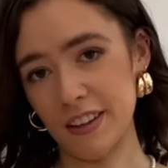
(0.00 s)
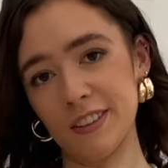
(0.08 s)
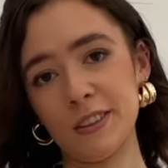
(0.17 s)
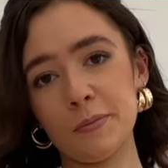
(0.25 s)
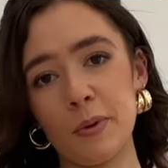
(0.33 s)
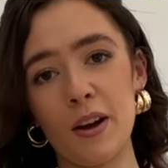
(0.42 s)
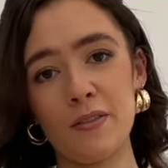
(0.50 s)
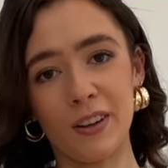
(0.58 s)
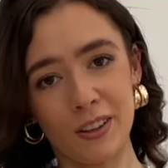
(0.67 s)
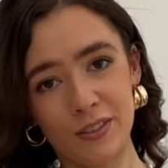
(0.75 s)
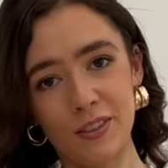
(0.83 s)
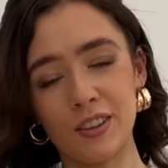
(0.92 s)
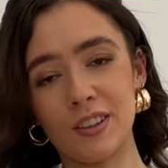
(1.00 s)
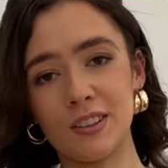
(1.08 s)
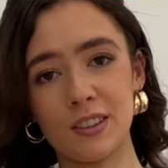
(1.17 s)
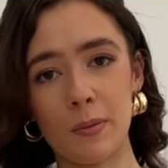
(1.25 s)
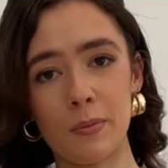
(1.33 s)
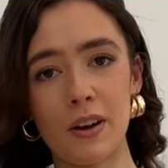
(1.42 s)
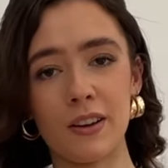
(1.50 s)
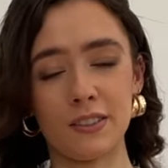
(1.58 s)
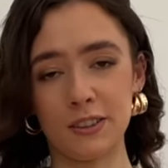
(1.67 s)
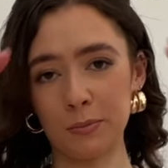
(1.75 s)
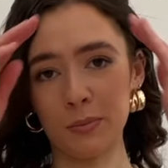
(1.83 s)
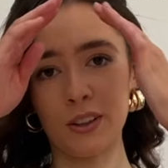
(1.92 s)
it's just perfect for summer and
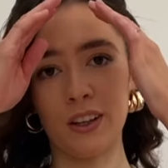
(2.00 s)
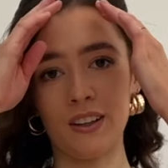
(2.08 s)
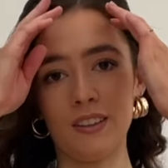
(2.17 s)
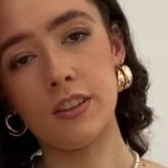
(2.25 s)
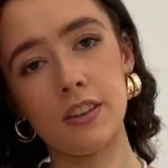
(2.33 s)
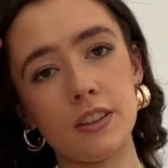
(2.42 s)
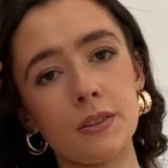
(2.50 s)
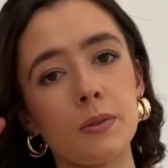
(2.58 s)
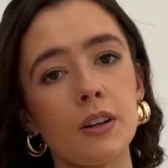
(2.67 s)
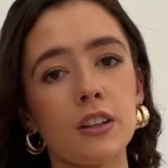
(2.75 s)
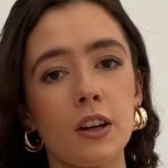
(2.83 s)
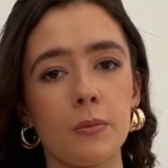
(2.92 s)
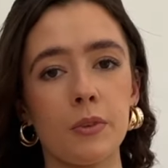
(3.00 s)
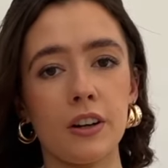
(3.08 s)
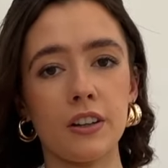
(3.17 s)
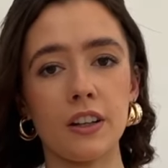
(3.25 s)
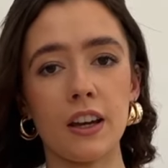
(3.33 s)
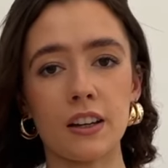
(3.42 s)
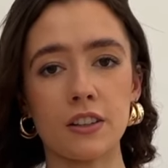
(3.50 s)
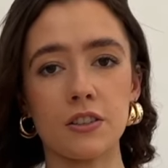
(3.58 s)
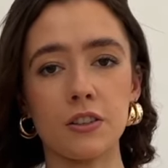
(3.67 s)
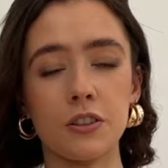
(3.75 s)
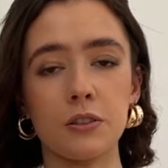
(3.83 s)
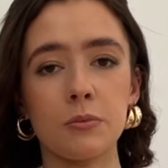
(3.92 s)
spring. This one I'm wearing an
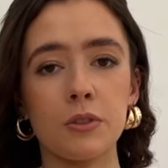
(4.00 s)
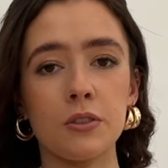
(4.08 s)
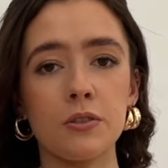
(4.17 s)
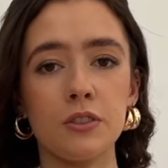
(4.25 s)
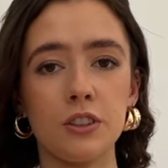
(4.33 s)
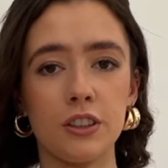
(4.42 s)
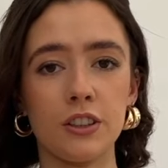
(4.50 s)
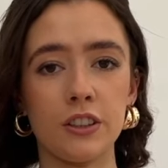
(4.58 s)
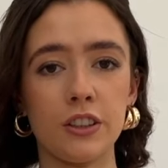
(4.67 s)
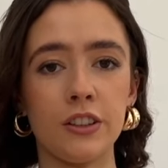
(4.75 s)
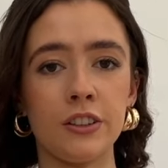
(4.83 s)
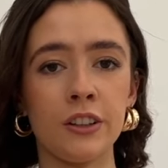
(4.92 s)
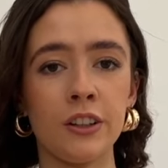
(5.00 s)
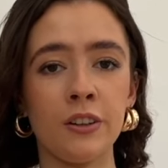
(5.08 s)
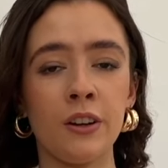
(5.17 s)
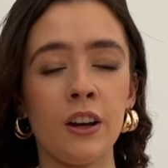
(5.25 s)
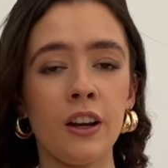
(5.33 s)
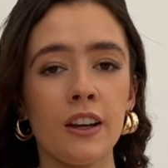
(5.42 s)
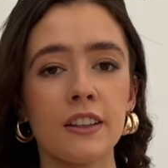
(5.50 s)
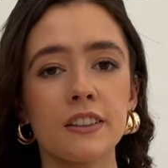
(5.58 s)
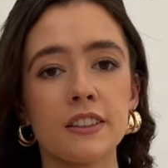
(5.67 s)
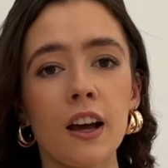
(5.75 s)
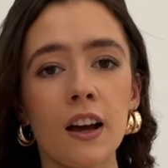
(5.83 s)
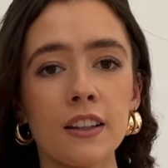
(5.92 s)
extra small, just so you know,
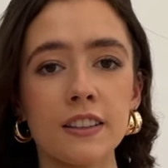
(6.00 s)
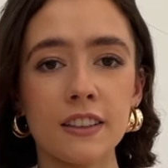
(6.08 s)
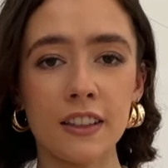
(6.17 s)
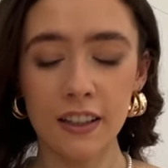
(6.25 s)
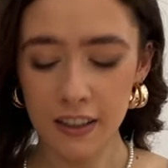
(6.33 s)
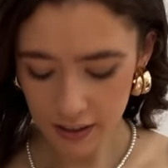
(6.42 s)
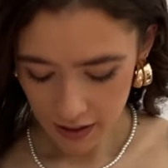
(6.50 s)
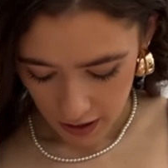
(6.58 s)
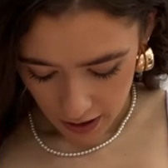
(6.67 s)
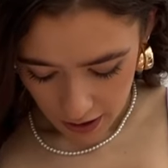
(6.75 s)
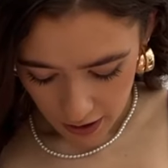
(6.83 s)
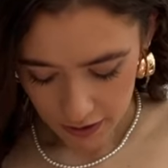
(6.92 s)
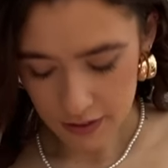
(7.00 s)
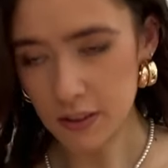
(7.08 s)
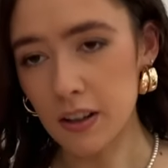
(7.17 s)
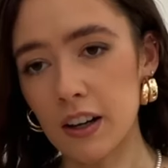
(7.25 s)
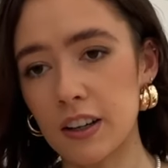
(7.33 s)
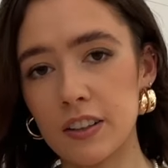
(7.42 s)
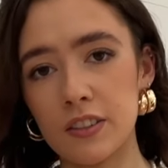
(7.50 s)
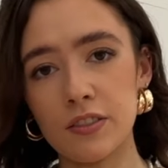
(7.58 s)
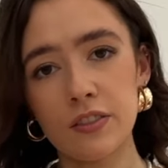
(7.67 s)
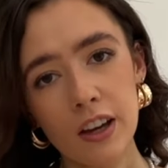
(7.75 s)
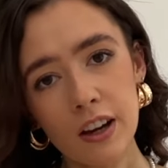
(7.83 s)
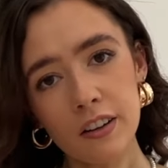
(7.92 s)
sizing. It's quite a good
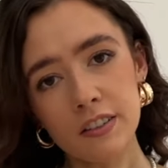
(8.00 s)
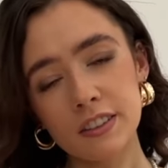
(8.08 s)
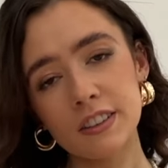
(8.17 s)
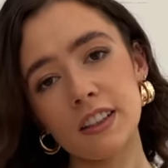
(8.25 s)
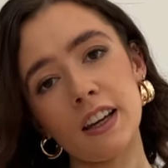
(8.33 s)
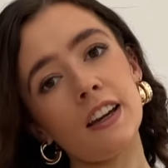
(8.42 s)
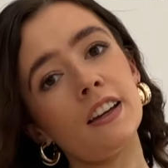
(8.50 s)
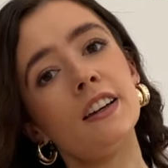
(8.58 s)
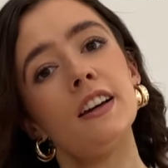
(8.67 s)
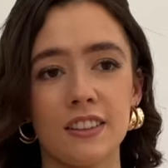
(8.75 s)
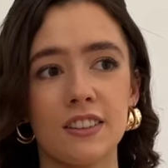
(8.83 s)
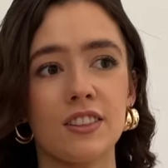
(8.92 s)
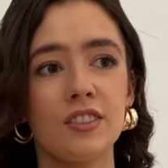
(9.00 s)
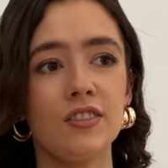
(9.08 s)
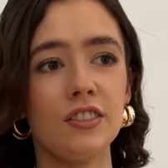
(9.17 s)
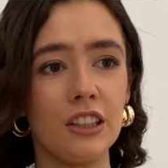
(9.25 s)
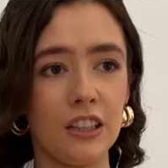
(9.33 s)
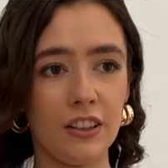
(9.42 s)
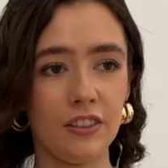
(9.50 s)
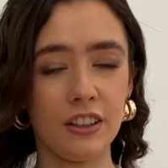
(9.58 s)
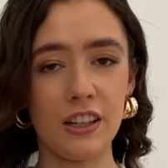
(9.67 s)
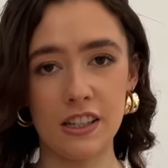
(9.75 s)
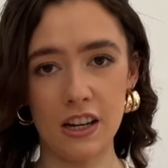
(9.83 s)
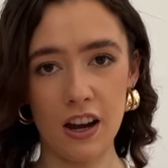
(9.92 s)
fit, I would say. It's not really,
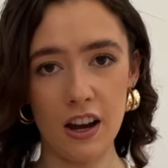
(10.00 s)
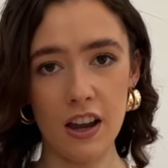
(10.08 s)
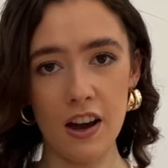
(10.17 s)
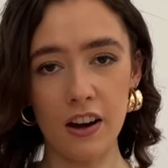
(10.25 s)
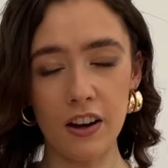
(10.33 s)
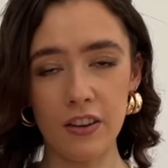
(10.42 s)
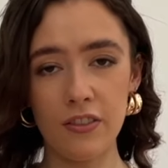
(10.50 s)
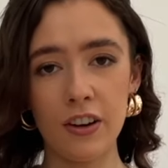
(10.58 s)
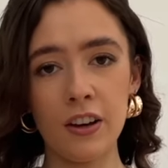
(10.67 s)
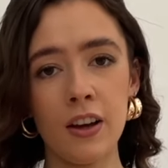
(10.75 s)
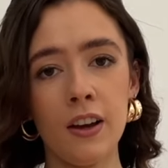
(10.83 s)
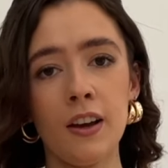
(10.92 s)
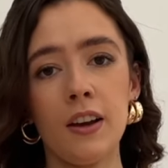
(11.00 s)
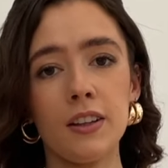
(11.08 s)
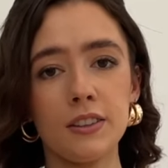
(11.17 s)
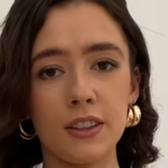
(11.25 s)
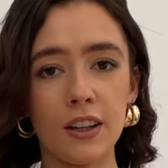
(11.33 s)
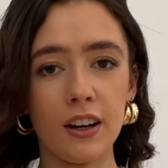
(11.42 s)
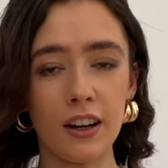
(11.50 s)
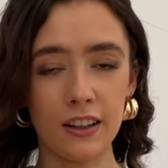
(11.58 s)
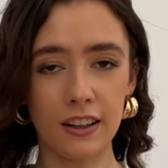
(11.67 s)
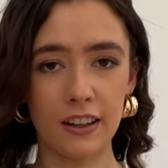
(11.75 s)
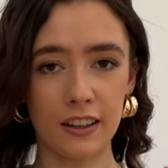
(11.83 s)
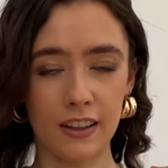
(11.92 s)
really tight either, so I
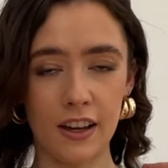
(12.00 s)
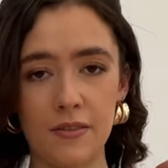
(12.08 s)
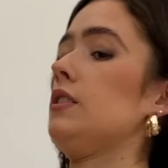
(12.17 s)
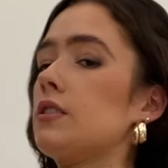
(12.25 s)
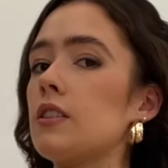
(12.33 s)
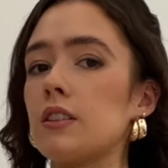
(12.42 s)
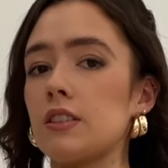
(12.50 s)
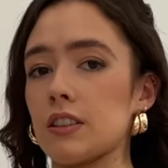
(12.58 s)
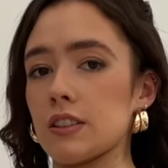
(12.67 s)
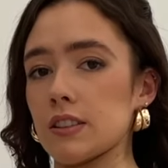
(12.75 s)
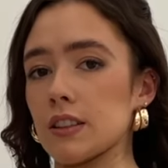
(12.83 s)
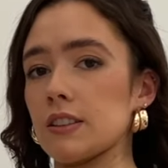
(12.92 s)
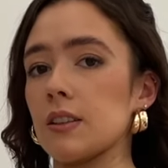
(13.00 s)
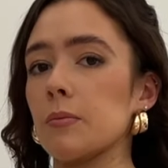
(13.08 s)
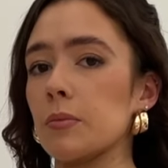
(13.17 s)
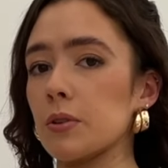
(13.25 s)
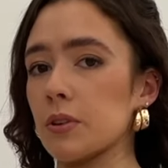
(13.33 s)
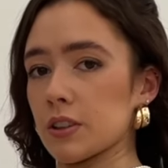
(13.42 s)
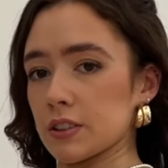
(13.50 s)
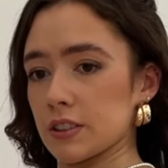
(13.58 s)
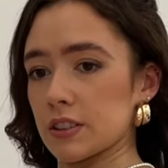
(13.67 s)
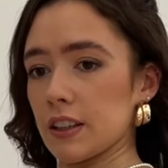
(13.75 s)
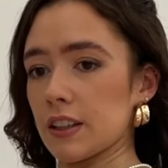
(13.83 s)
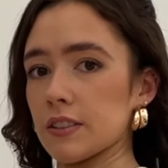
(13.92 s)
like that. It's got just a simple
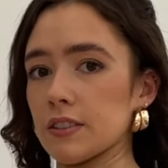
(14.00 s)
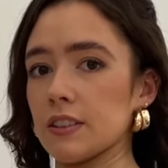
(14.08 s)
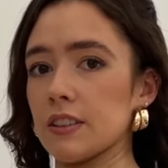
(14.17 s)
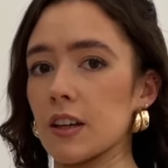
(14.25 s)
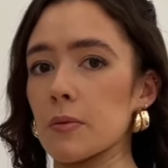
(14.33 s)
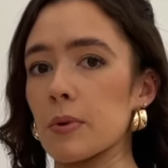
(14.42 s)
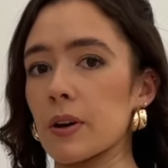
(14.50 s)
concealed zip